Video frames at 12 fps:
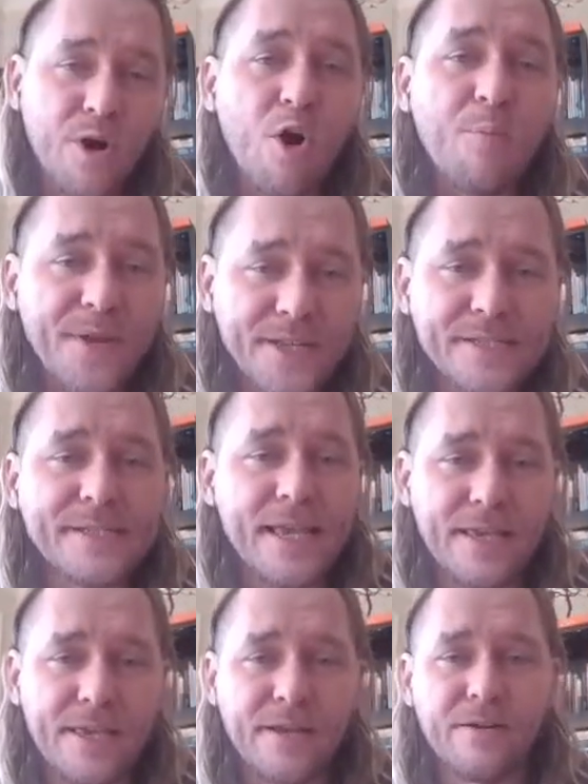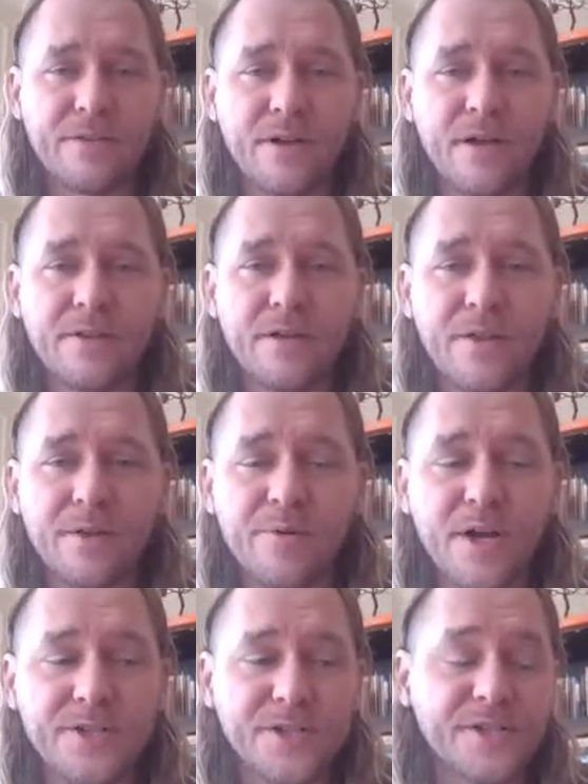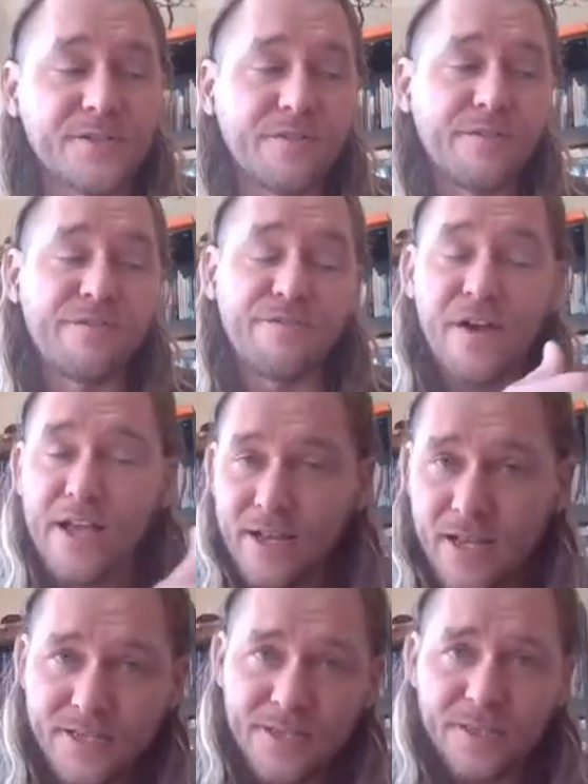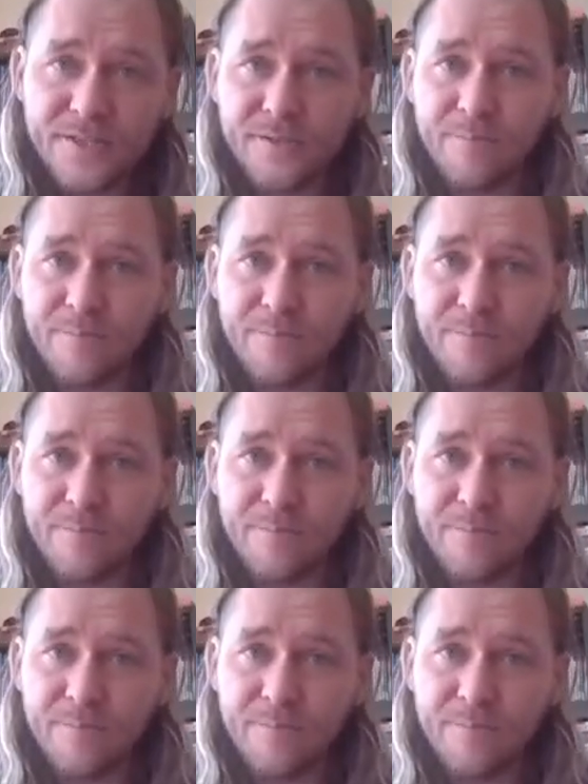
hoping to take here on the project is finalizing this